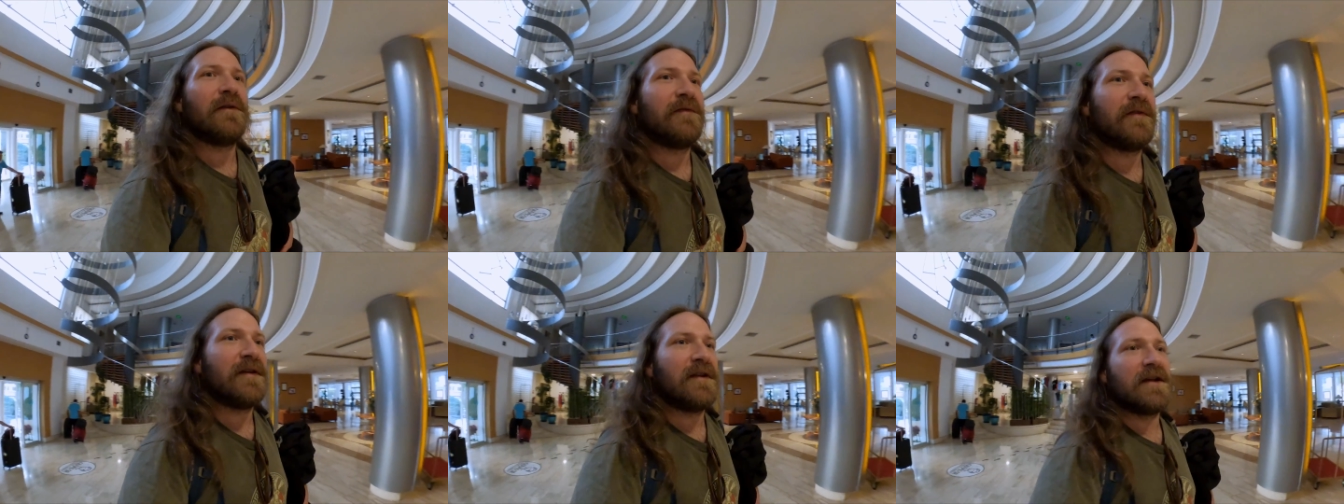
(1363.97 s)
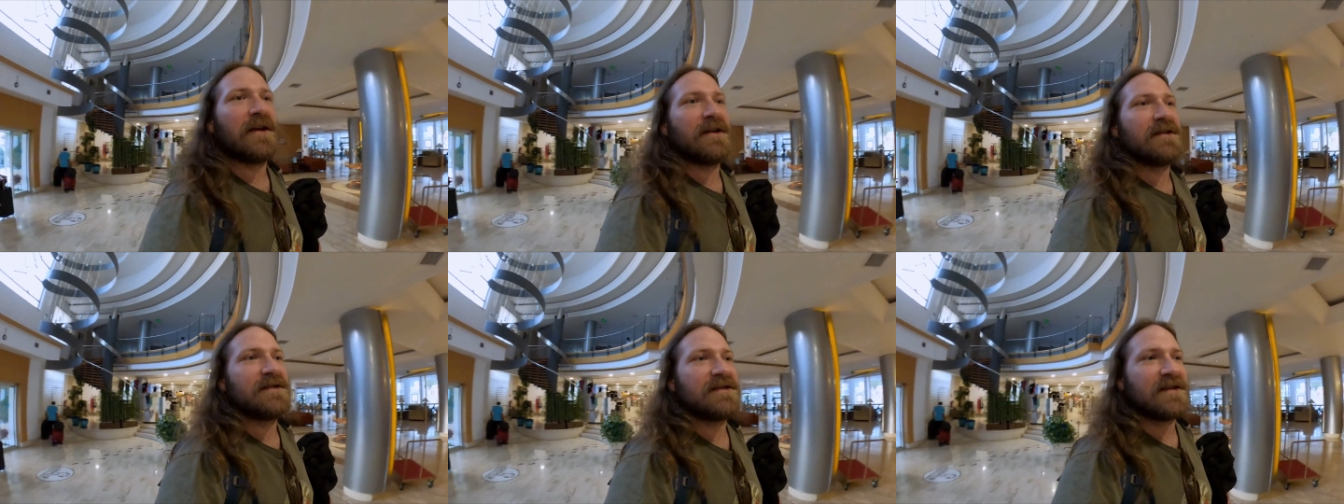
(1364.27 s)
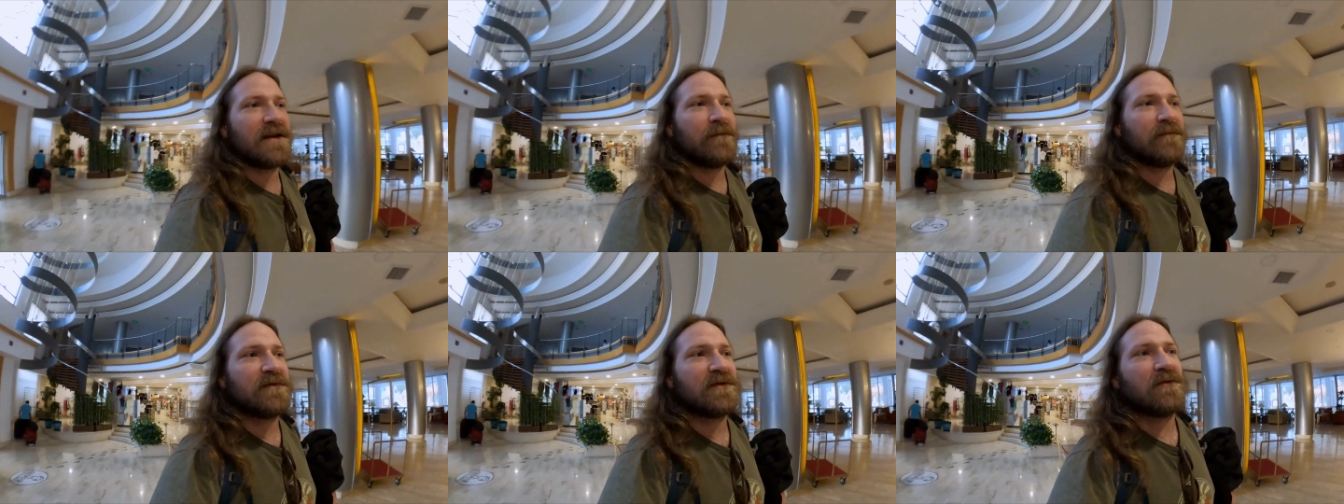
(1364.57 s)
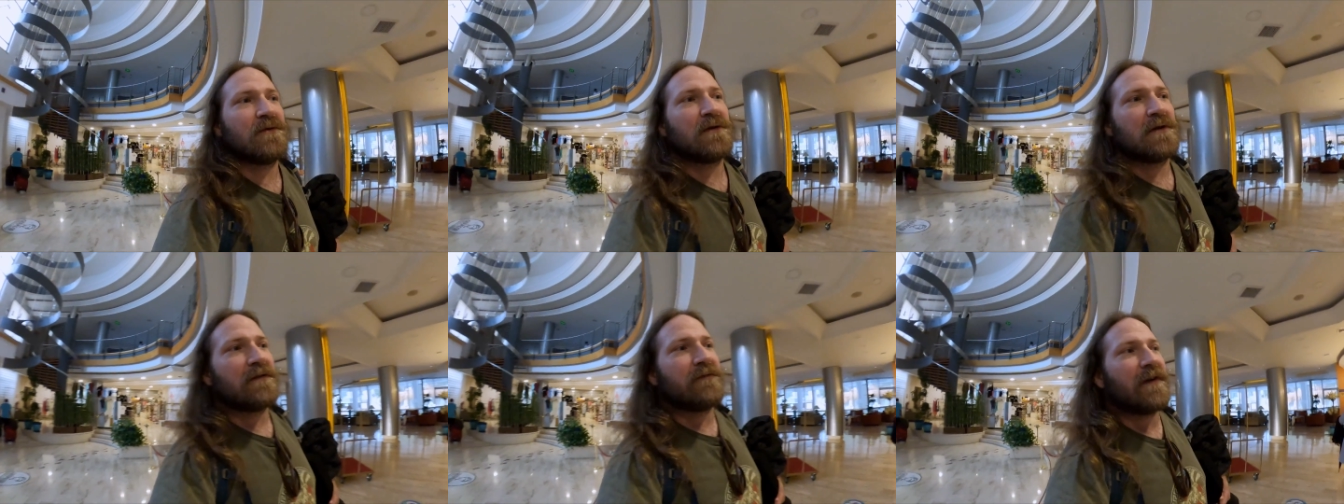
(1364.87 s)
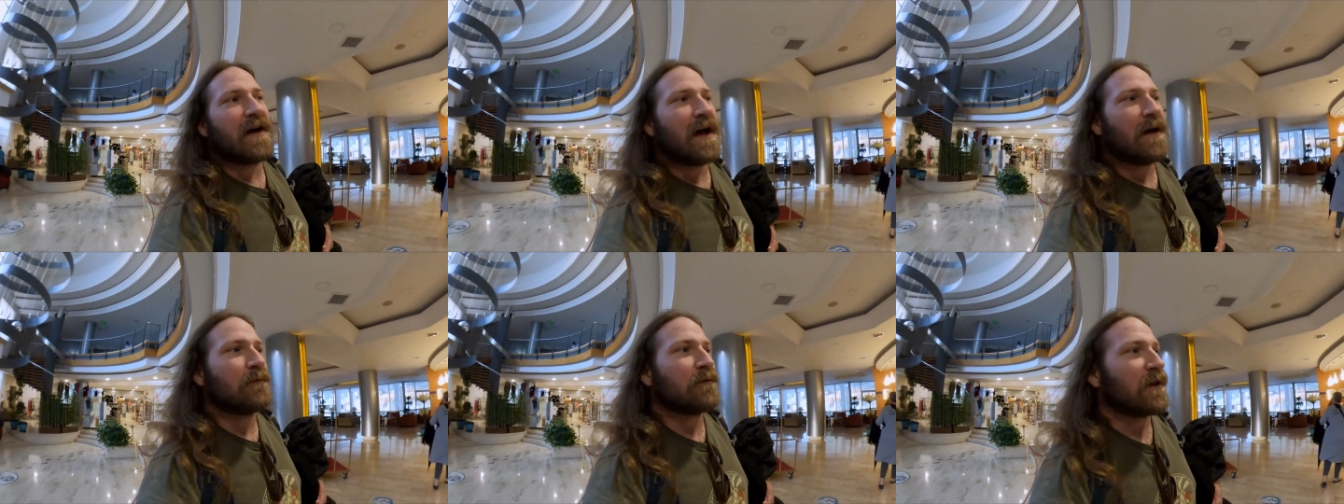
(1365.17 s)
I feel like it's some sort of
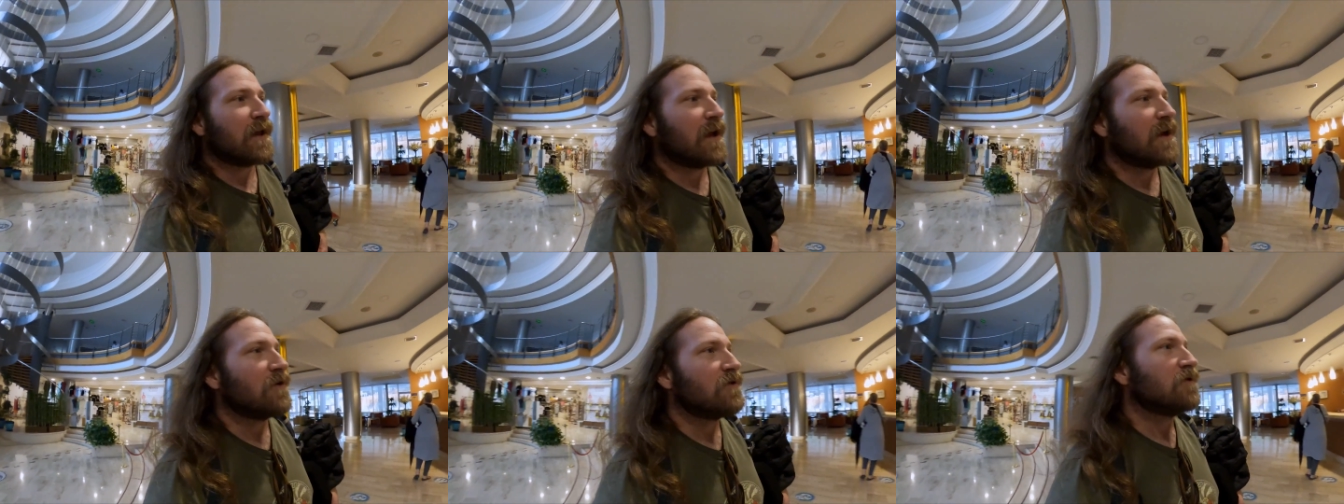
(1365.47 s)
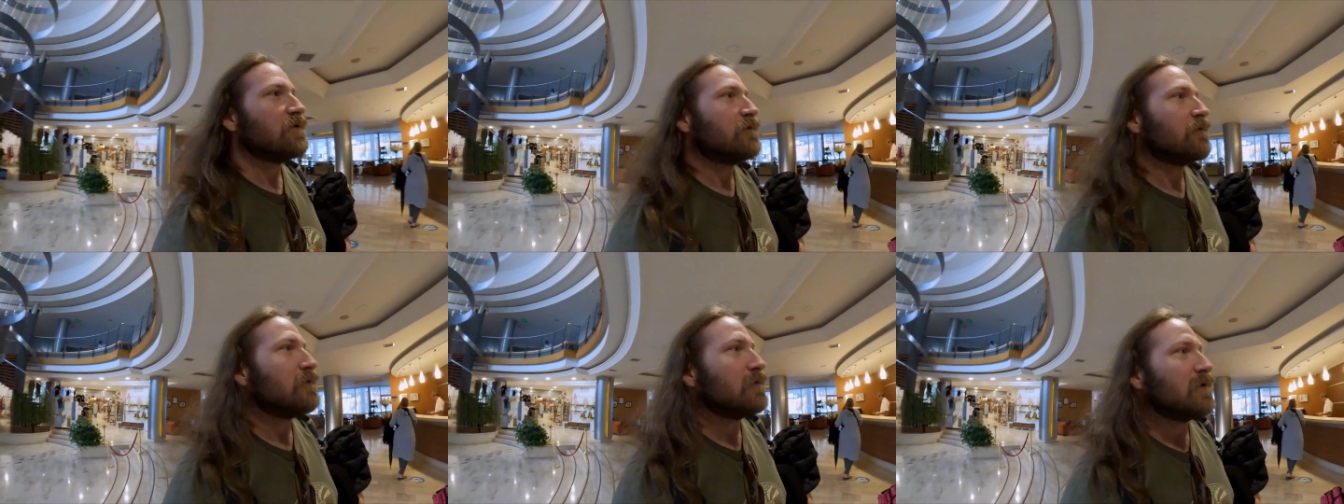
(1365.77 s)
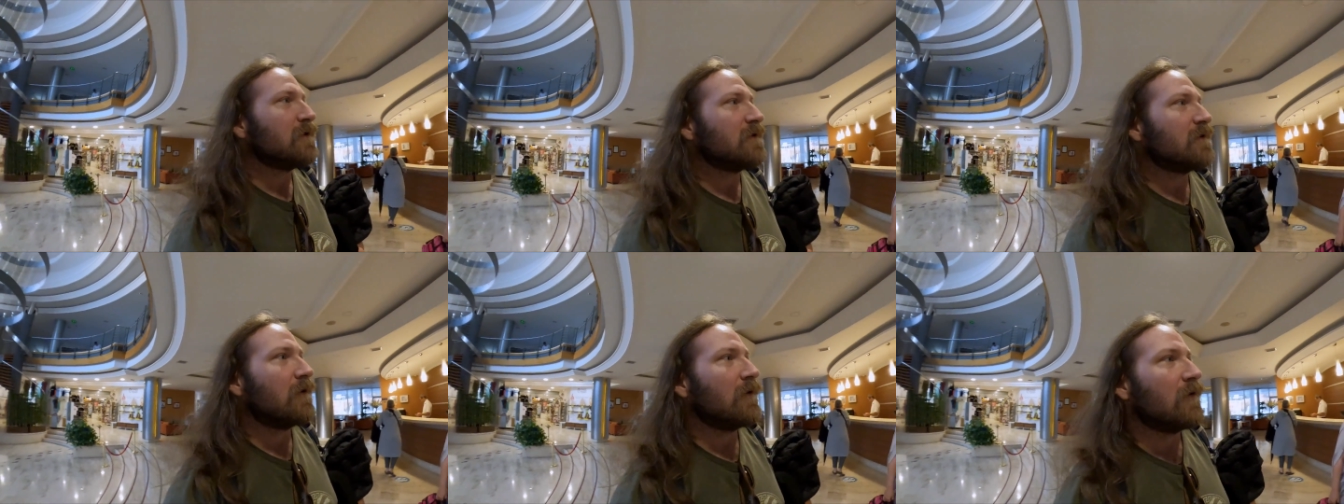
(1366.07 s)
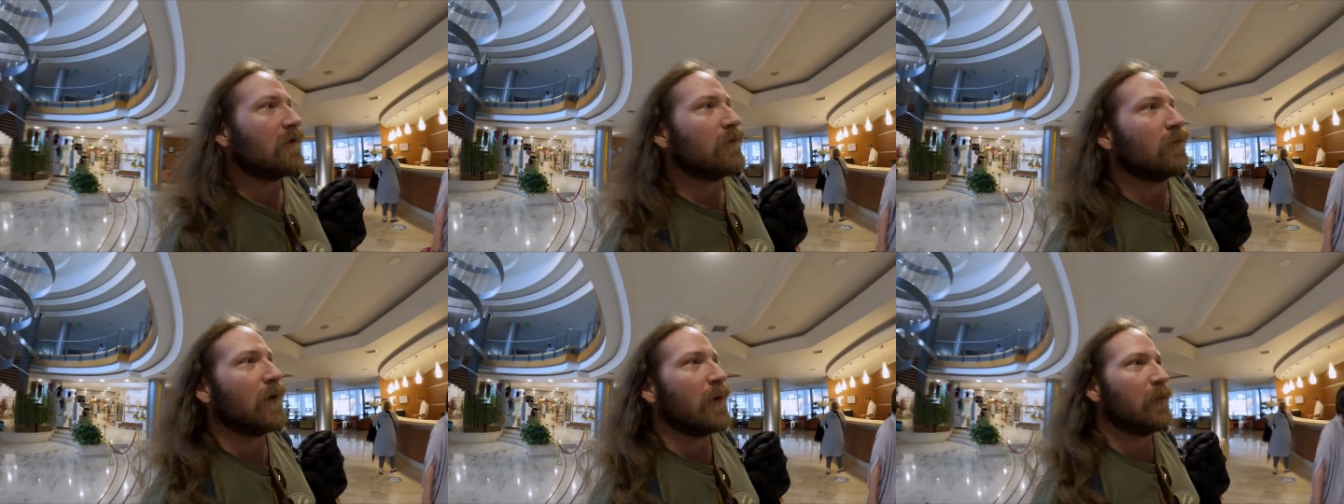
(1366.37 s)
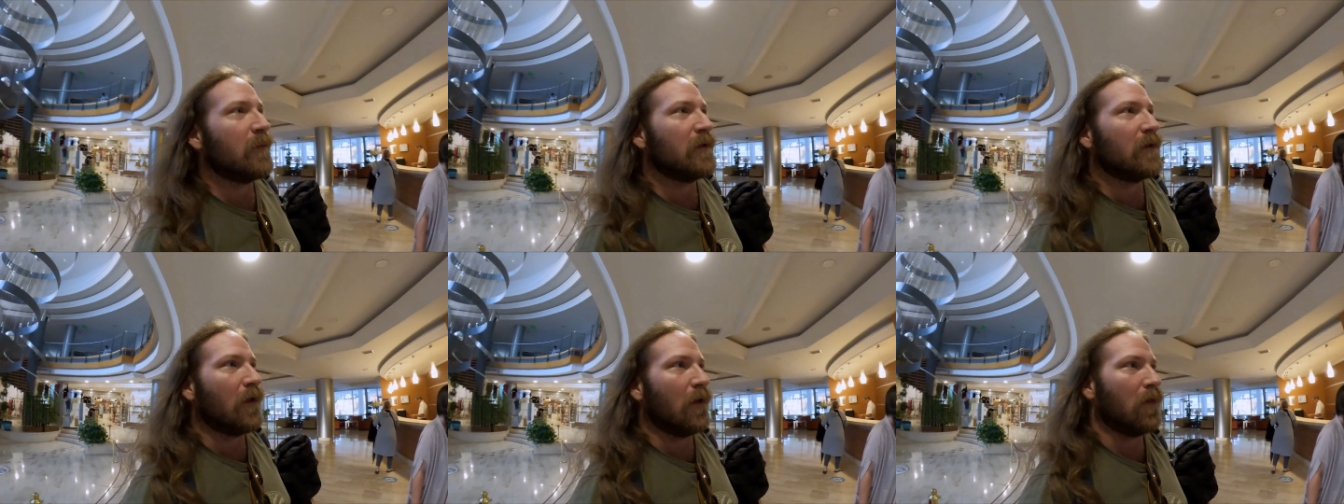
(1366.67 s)
obligation for us to swim
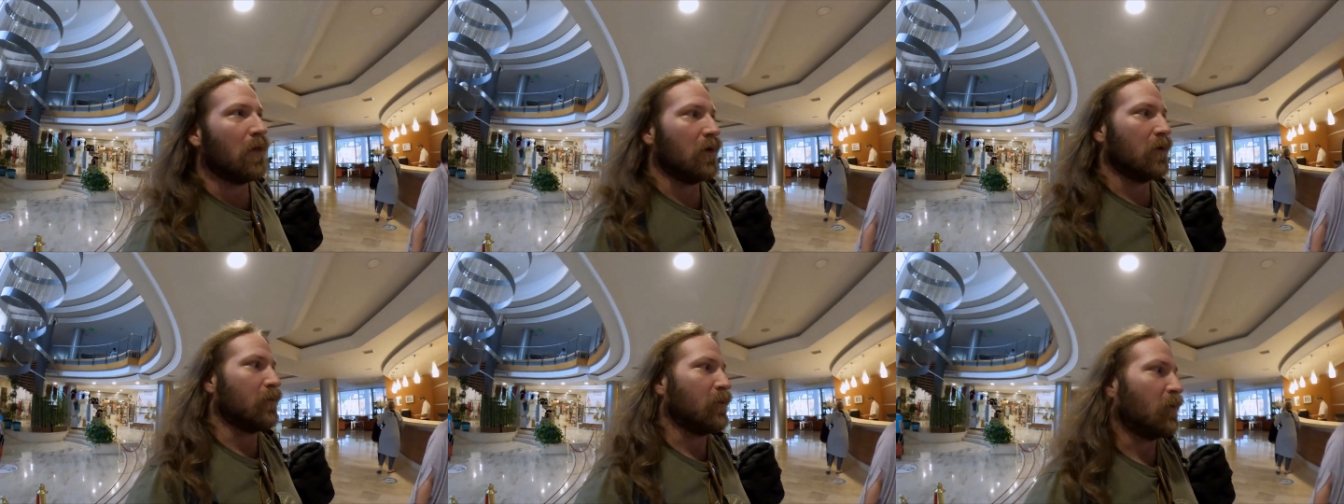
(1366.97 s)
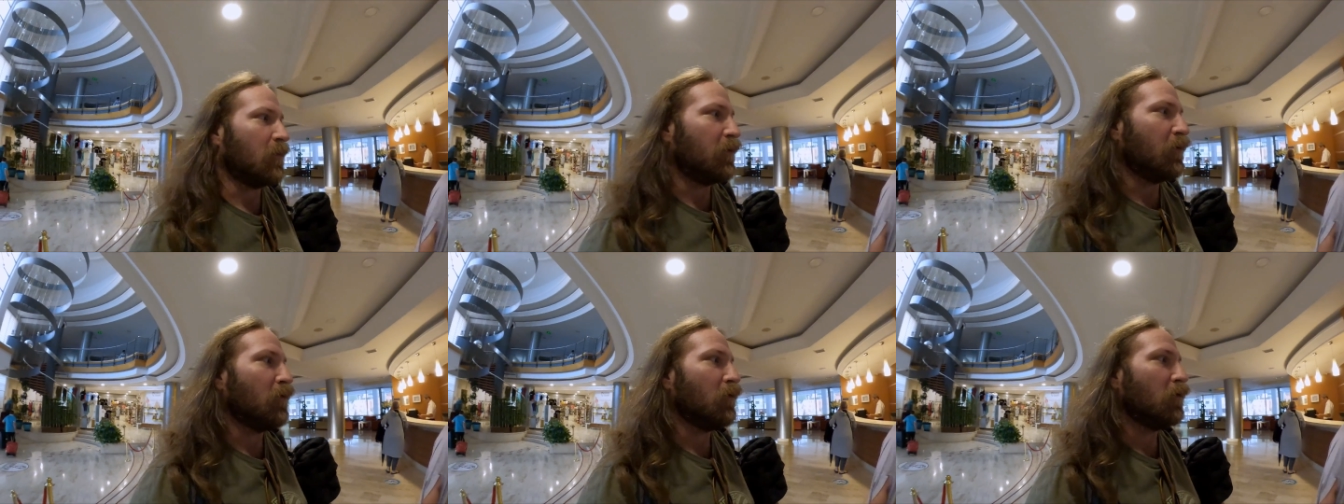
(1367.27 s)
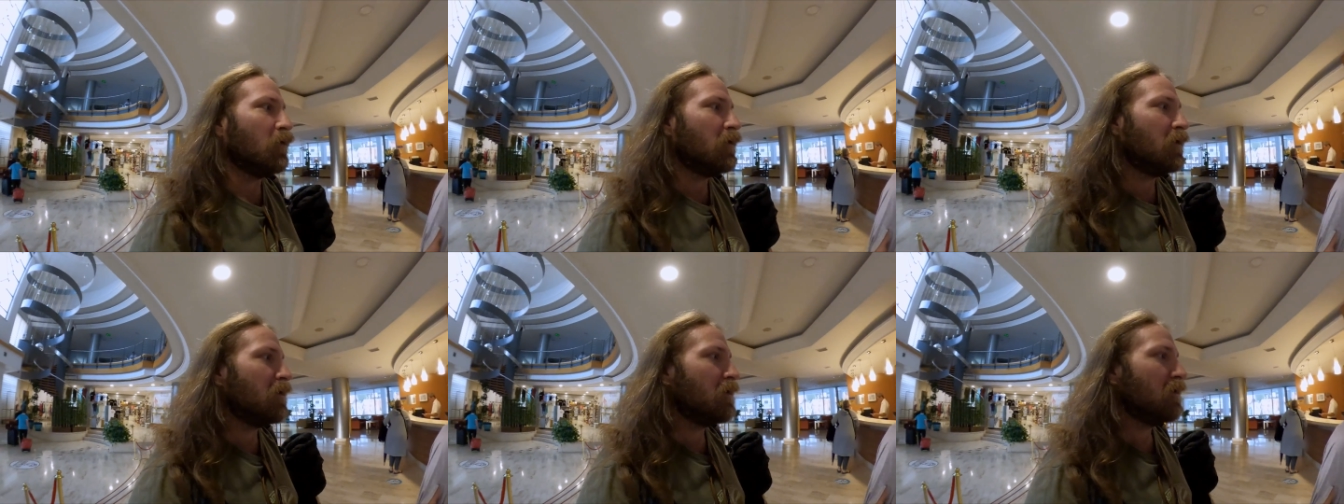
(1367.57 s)
in the thermal pool.